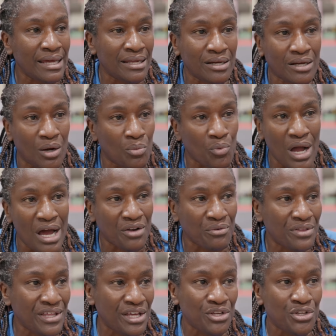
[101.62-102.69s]
and a
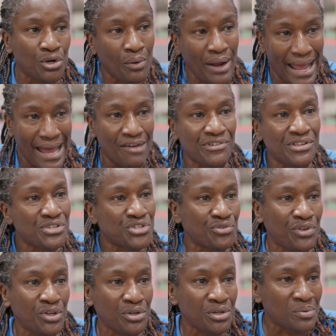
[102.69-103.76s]
camaraderie that you don't have in the
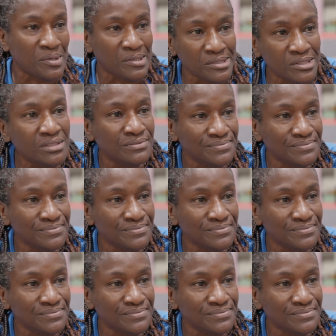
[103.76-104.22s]
civilian world.